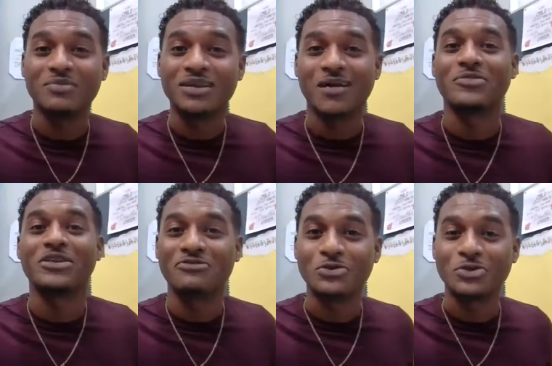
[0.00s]
become in
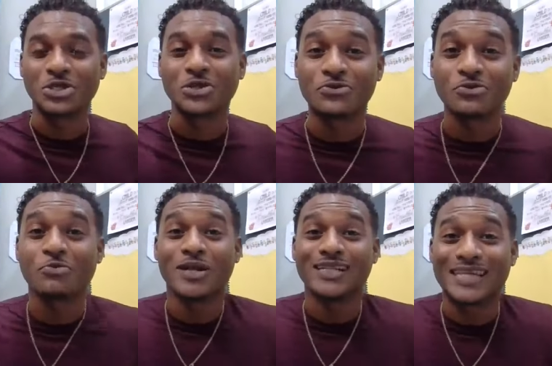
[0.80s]
the future through
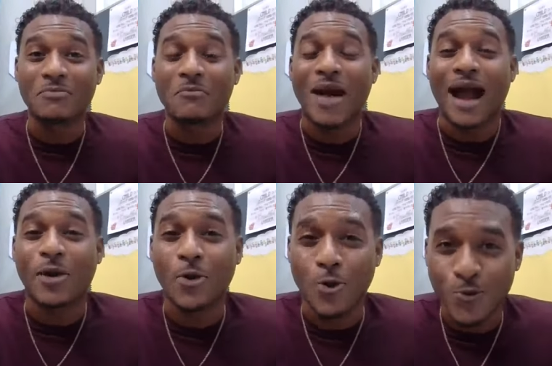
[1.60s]
pelting
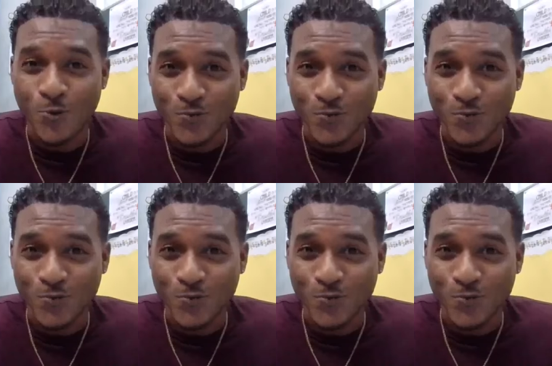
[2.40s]
mango.